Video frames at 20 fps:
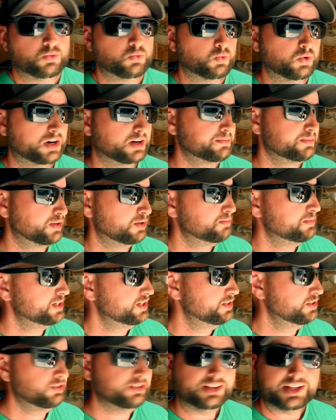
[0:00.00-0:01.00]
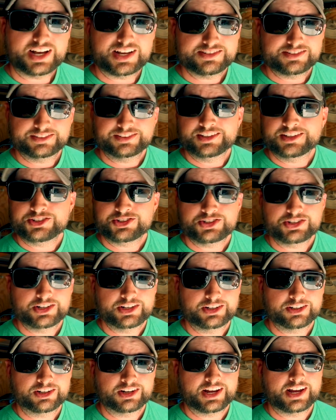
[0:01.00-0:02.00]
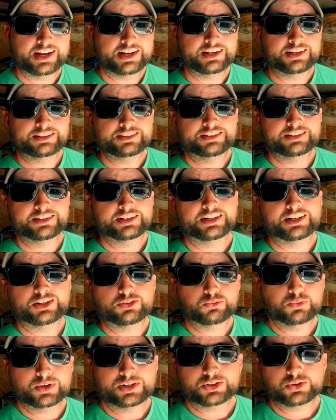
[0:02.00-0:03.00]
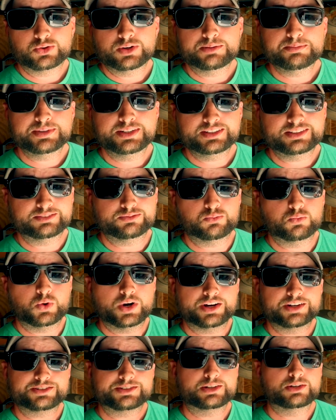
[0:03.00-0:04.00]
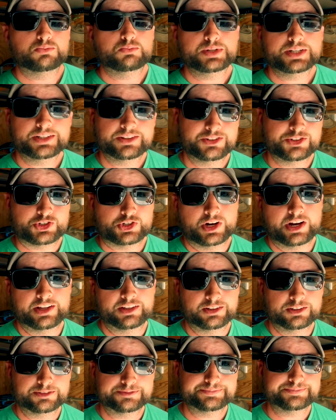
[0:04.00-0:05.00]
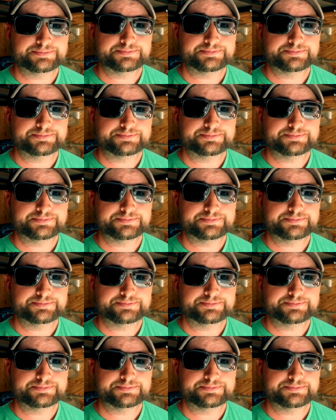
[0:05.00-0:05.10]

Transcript: what I'm going to be utilizing this year and what equipment and where it's going to be in the trailer.